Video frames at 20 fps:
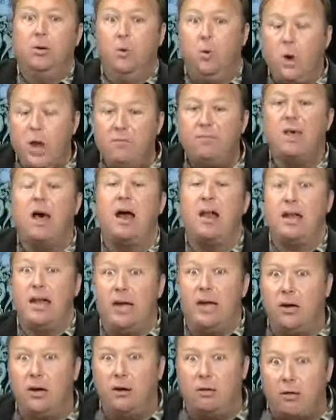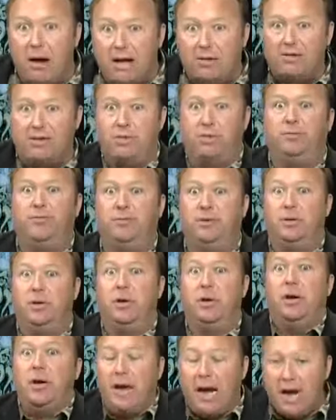We've got to get aggressive
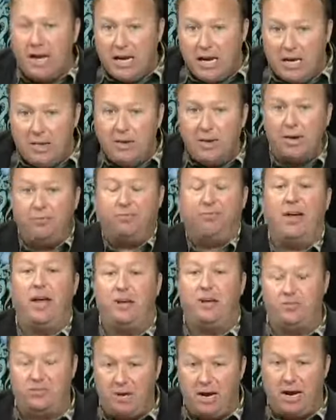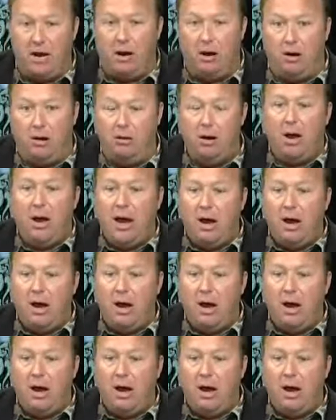and in their face now,